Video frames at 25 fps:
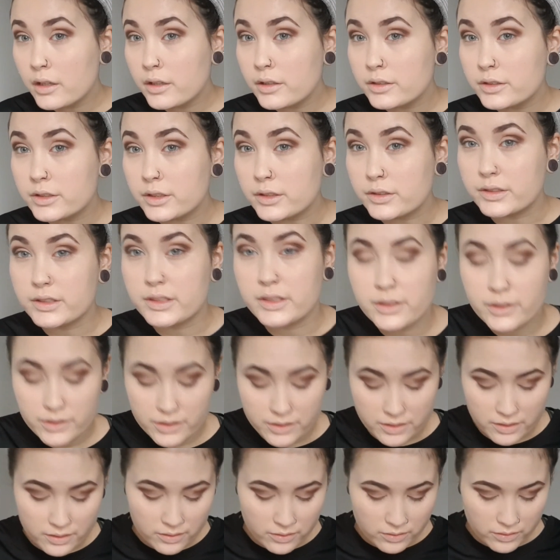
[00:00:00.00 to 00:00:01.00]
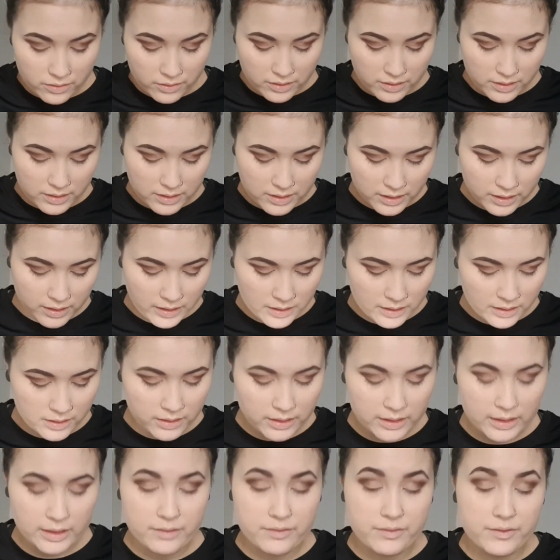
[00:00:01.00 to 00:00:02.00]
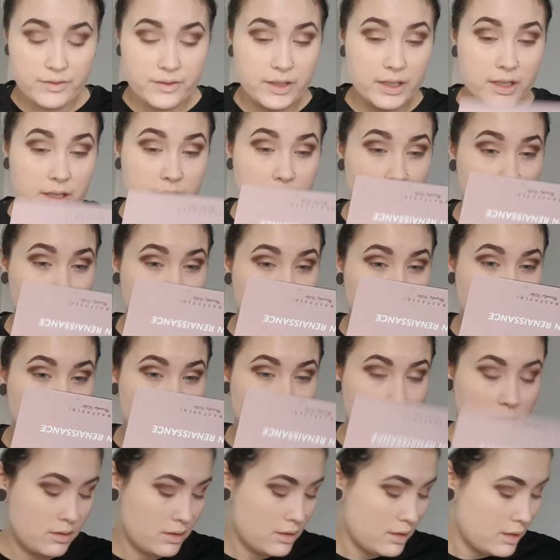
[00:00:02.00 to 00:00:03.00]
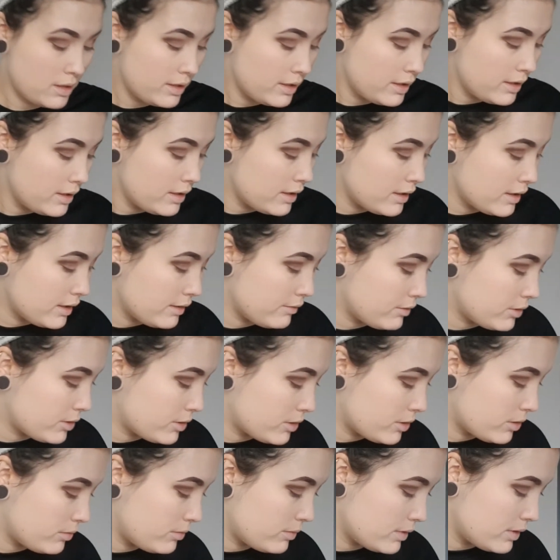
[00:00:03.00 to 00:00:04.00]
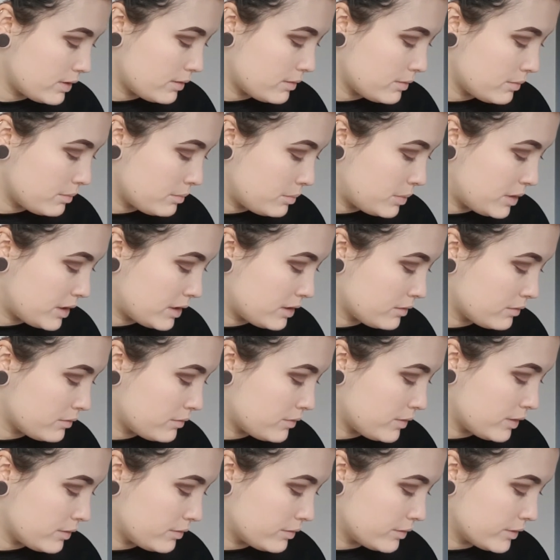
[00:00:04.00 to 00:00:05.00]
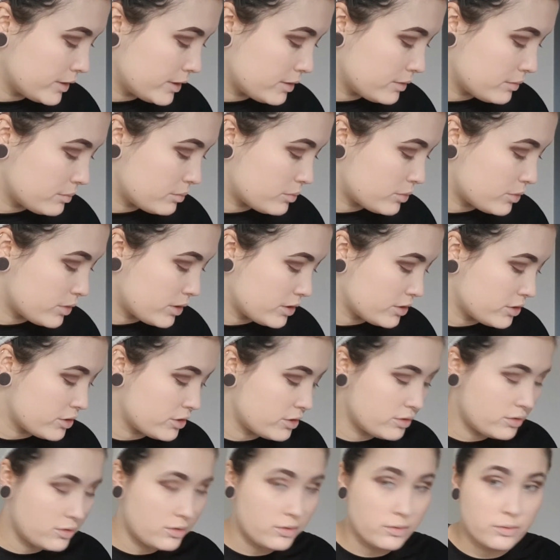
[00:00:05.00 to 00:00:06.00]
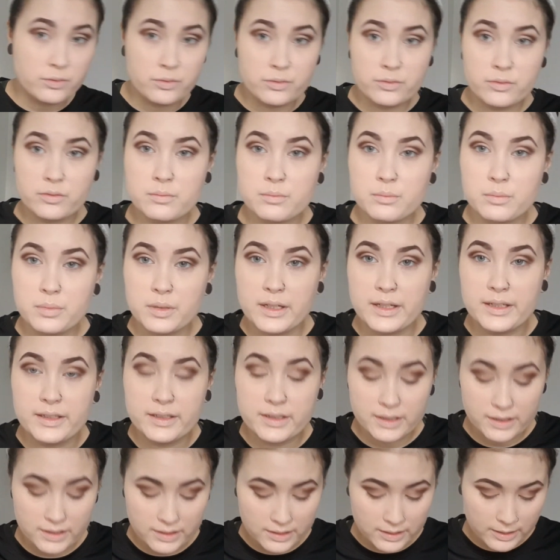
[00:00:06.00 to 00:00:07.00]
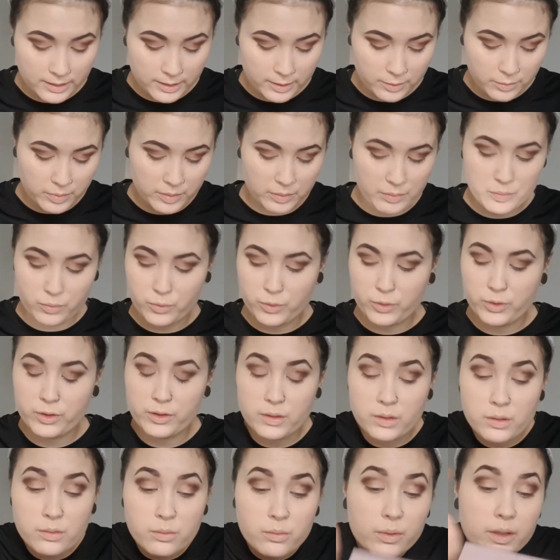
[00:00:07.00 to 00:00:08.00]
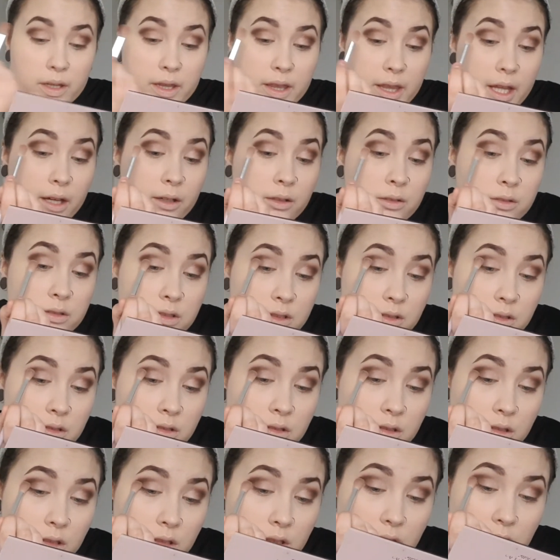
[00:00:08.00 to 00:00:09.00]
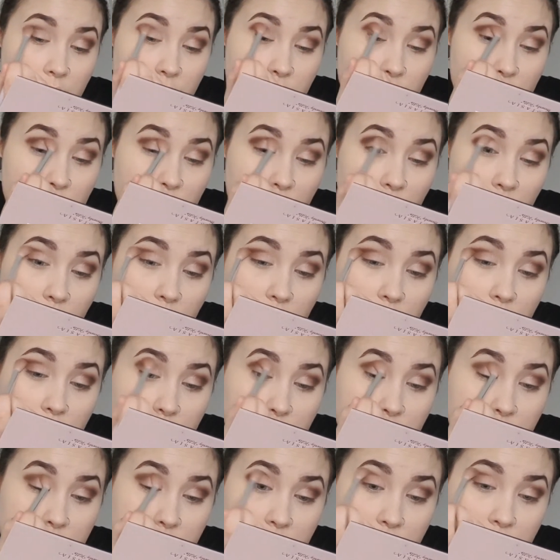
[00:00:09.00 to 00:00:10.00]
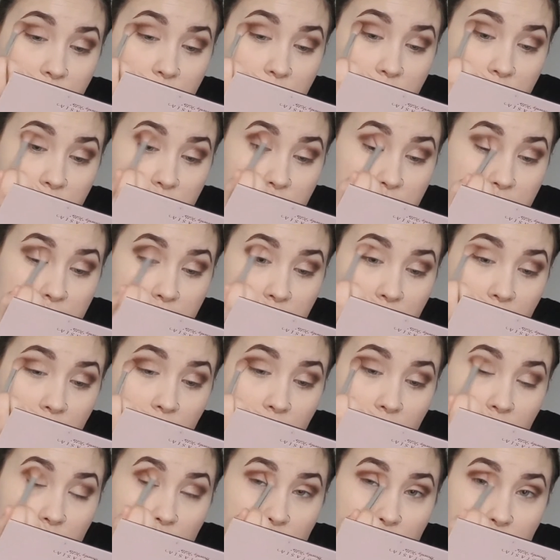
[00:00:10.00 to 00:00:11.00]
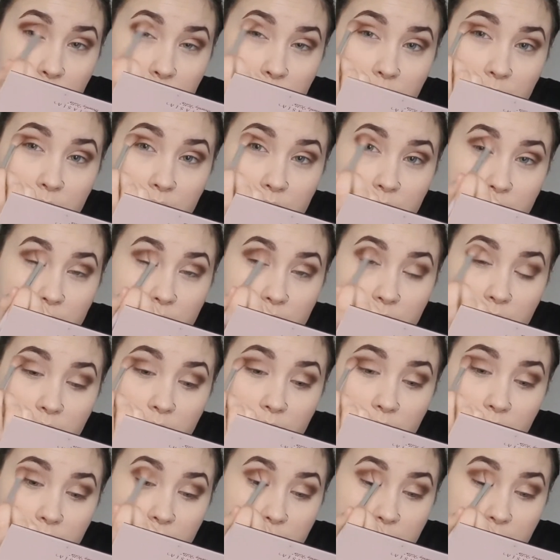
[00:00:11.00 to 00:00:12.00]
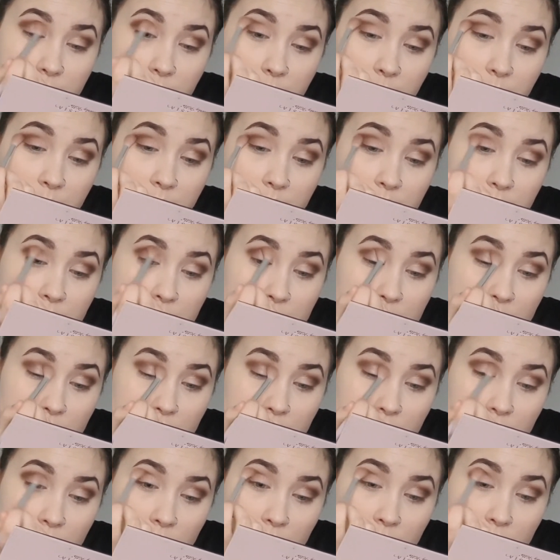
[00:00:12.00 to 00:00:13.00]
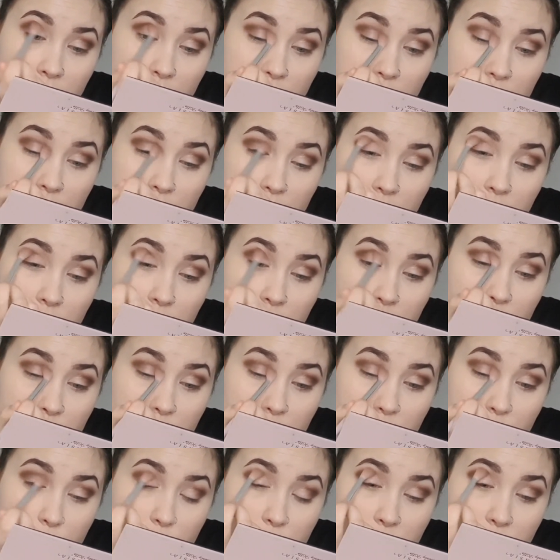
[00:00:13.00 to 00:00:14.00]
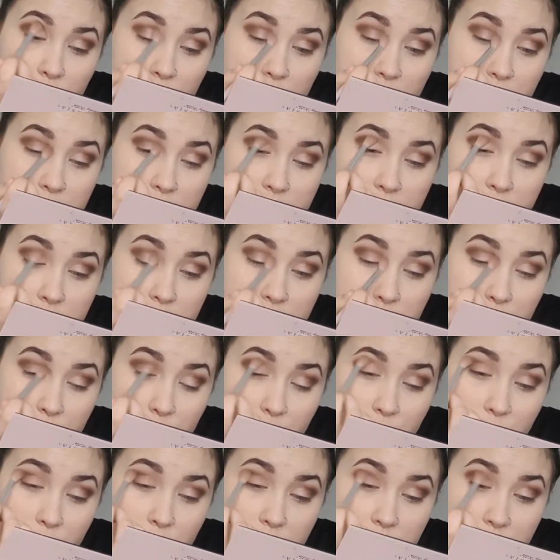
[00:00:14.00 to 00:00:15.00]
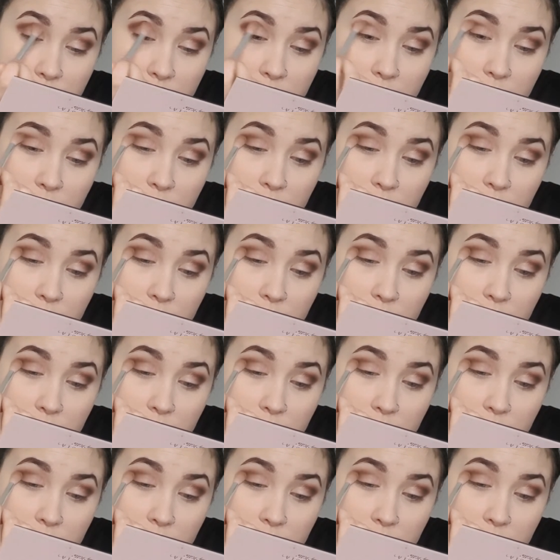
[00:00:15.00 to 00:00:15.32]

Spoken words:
So it looks good, I think. I will go with a bigger, fluffier brush to blend it a little bit more without a new color, but just make it a little bit more smoked.